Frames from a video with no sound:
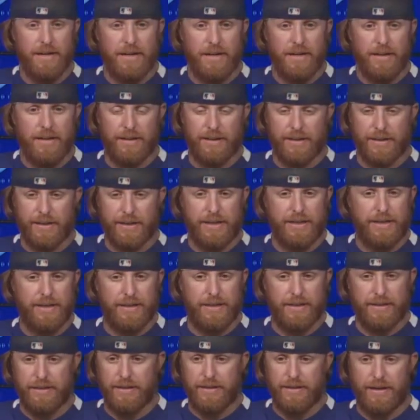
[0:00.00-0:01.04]
the lead,
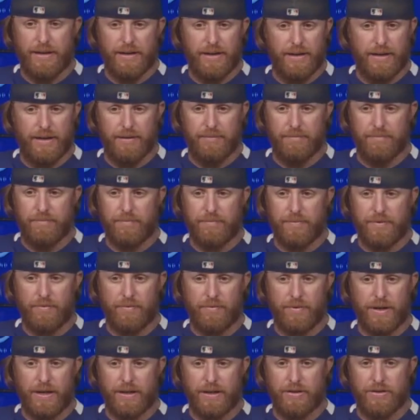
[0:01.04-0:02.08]
and um,
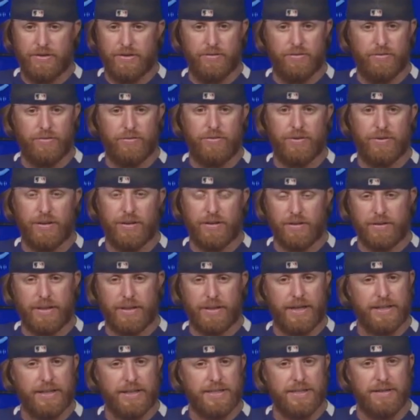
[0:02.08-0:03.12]
we got to do the little
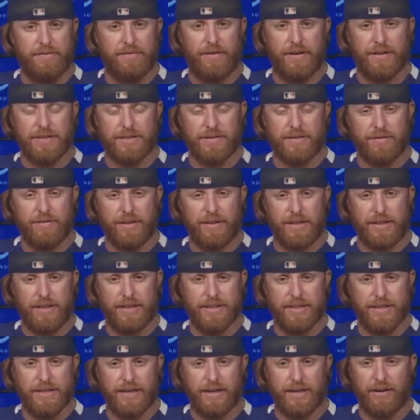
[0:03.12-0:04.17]
things defensively
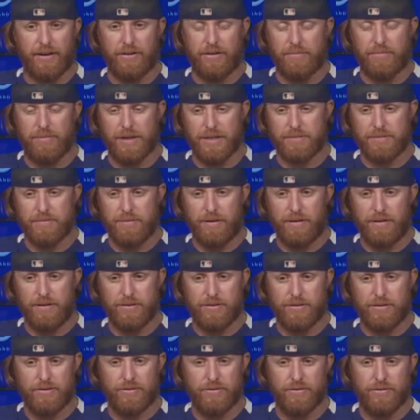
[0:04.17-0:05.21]
and take care of the baseball
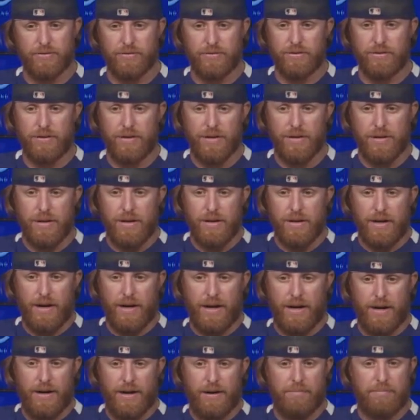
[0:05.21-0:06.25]
to
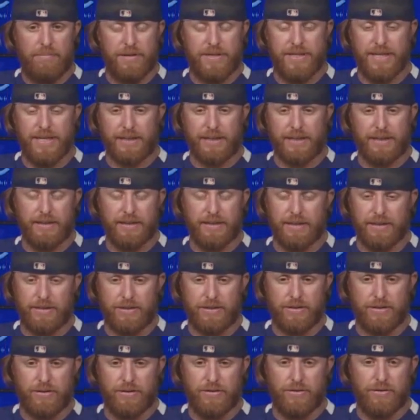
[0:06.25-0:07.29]
um, protect the lead.
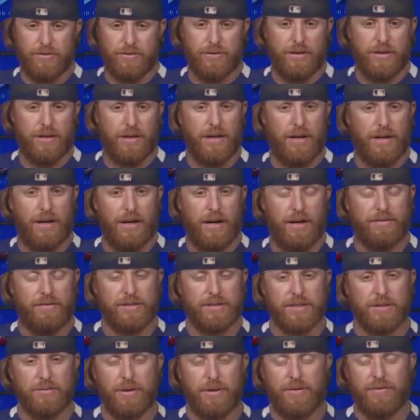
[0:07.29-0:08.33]
So uh,
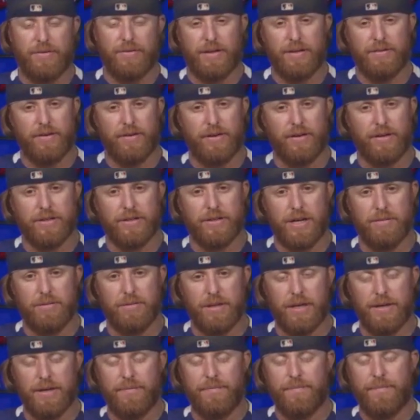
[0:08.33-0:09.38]
obviously, we haven't done a very good job of
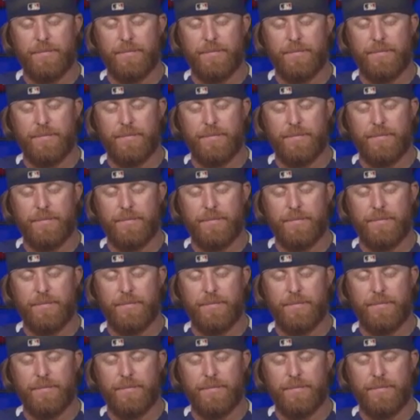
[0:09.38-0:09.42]
that.